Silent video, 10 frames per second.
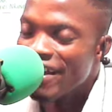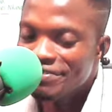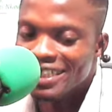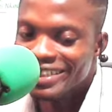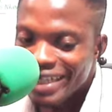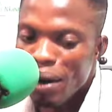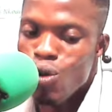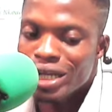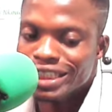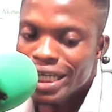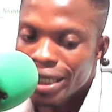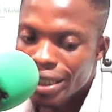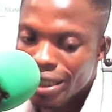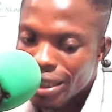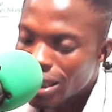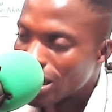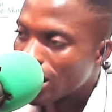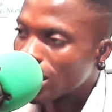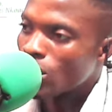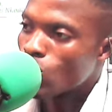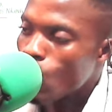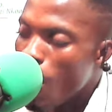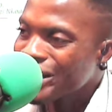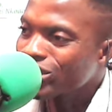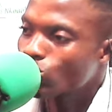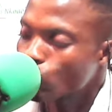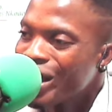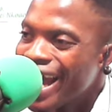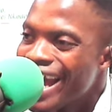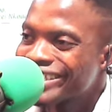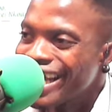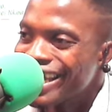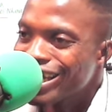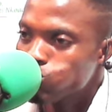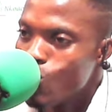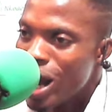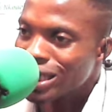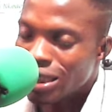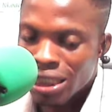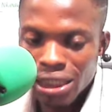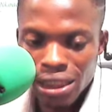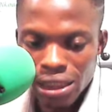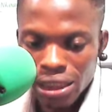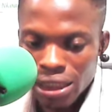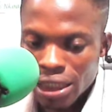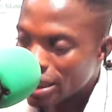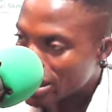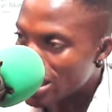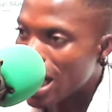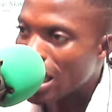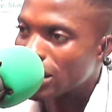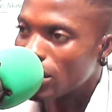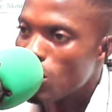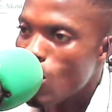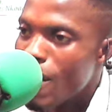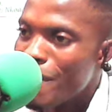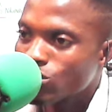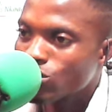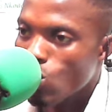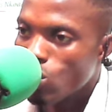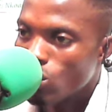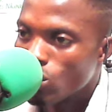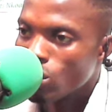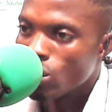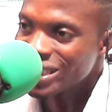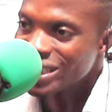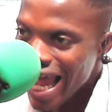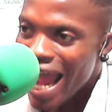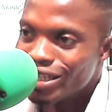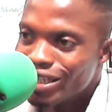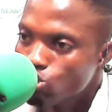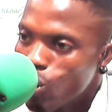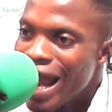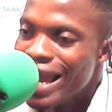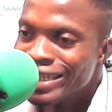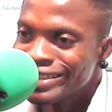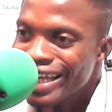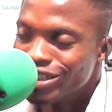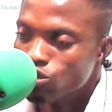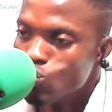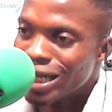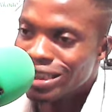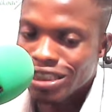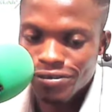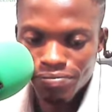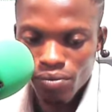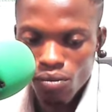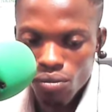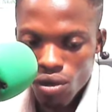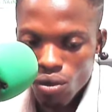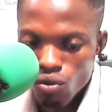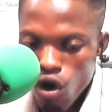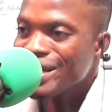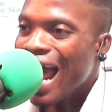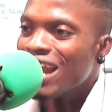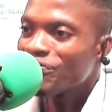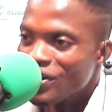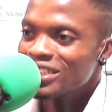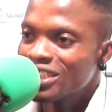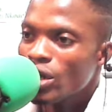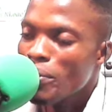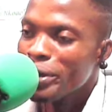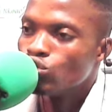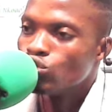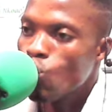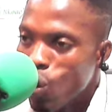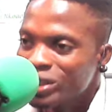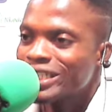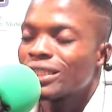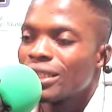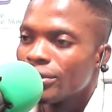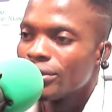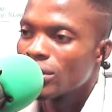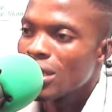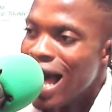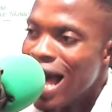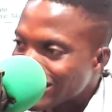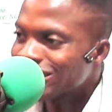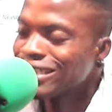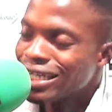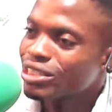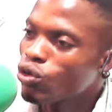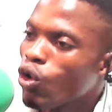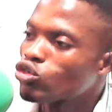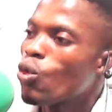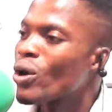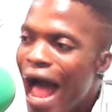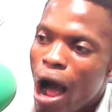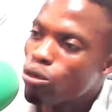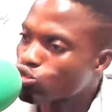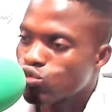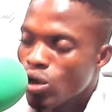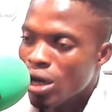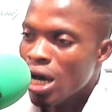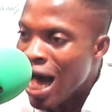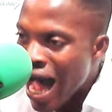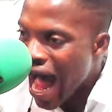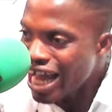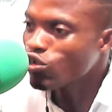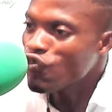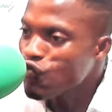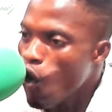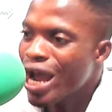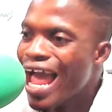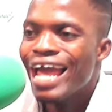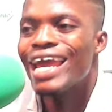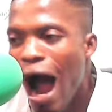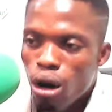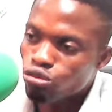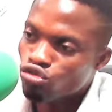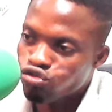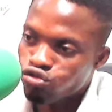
FC Dabwasi women soccer intellectuals echina yebo mabaso Sky ne soccer intellectuals women advance room into quarters Asante kotoko ye out Hustle Folk e ye out